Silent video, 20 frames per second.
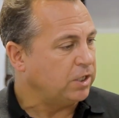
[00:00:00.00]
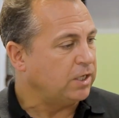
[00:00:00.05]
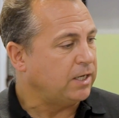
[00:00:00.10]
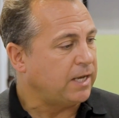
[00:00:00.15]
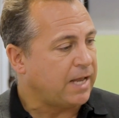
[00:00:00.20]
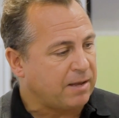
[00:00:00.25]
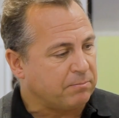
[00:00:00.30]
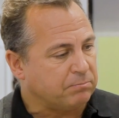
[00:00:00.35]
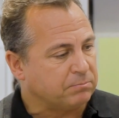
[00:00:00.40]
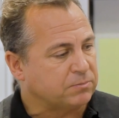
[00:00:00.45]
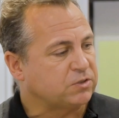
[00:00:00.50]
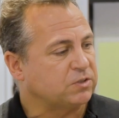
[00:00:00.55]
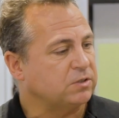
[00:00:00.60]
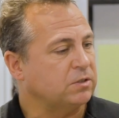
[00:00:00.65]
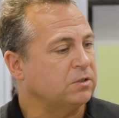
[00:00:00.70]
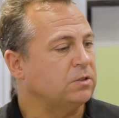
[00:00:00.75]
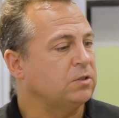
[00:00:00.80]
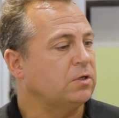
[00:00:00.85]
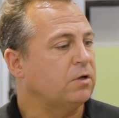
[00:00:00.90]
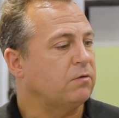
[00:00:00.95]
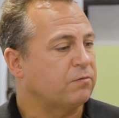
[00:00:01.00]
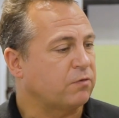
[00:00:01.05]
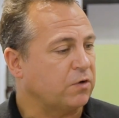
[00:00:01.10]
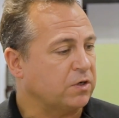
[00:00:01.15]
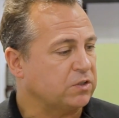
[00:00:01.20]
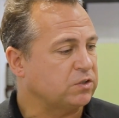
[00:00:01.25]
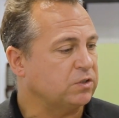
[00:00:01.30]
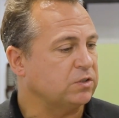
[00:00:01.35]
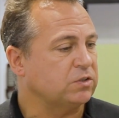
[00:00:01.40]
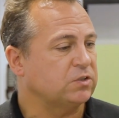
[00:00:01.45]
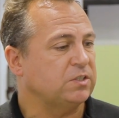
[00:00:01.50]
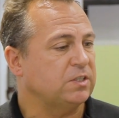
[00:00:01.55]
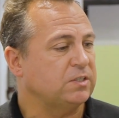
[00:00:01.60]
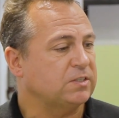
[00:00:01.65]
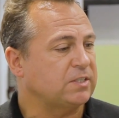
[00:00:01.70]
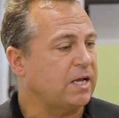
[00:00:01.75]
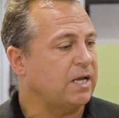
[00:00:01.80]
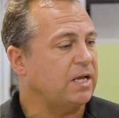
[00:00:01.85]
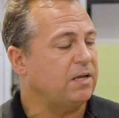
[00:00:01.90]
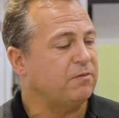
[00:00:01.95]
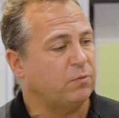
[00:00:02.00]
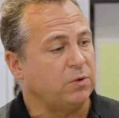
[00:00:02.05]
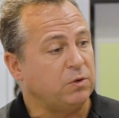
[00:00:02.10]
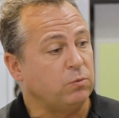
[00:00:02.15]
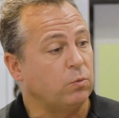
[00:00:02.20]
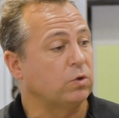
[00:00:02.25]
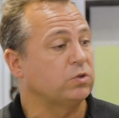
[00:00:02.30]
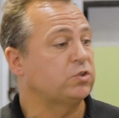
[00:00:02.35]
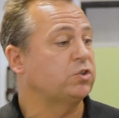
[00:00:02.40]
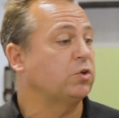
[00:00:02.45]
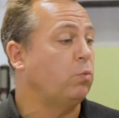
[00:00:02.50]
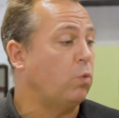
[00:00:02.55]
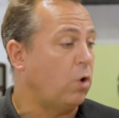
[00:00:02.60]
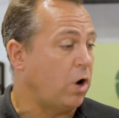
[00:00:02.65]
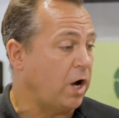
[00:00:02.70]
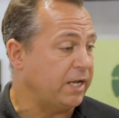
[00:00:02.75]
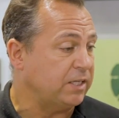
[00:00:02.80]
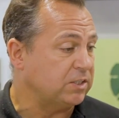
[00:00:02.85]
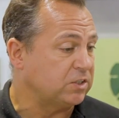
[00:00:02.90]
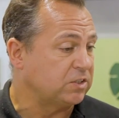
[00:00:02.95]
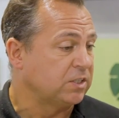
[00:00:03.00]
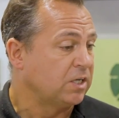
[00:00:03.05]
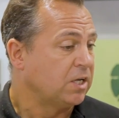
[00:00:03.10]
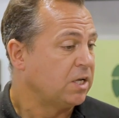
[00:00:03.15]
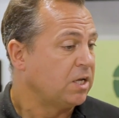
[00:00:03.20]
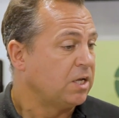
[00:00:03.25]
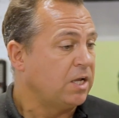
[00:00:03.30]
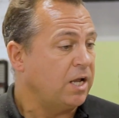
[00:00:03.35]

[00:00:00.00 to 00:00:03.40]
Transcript: lamps and fluorescents is that if we want a white